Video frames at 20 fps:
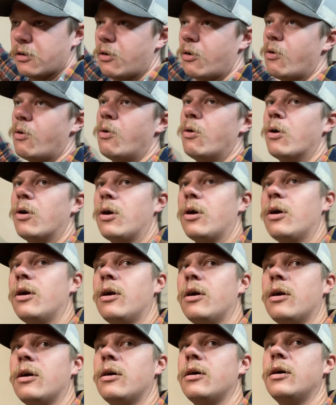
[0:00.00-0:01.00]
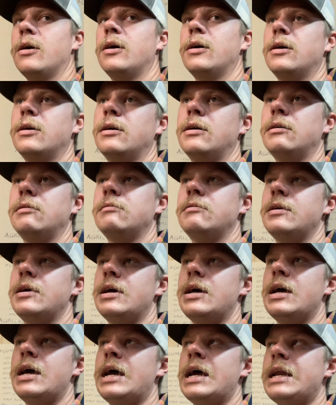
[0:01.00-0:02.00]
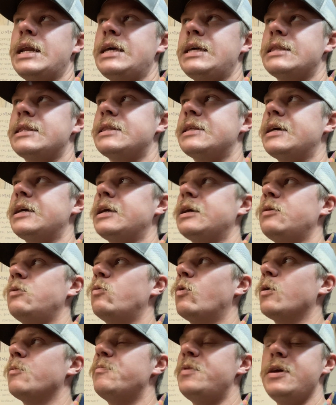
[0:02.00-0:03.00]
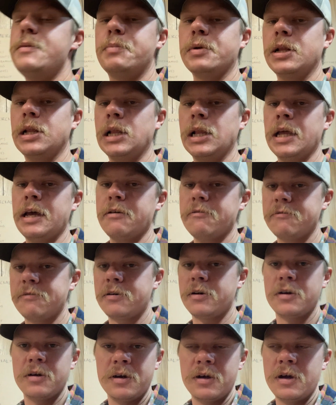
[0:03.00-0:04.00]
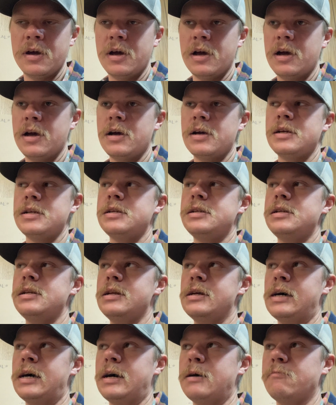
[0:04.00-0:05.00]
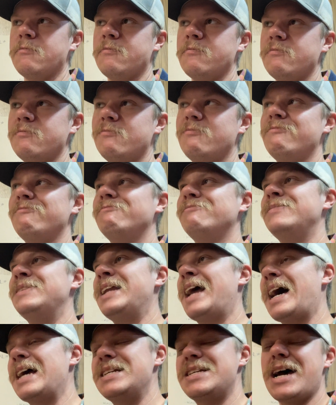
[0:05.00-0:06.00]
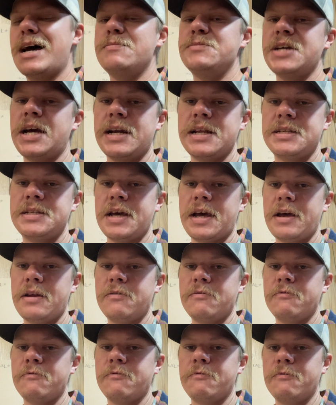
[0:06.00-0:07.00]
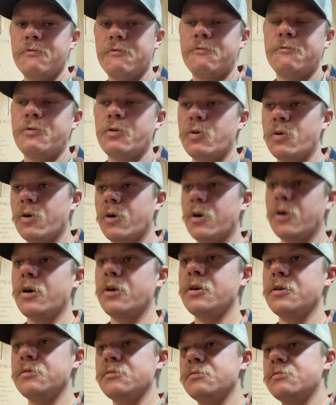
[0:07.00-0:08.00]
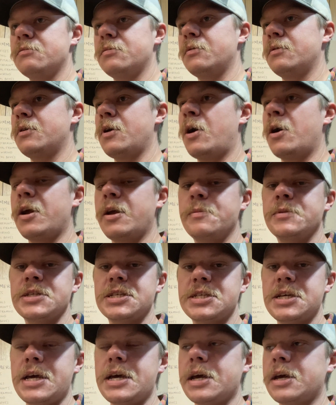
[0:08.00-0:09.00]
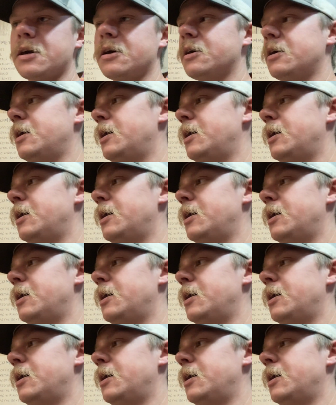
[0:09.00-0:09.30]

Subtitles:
or anything where people live. 9 times out of 10, for argument's sake,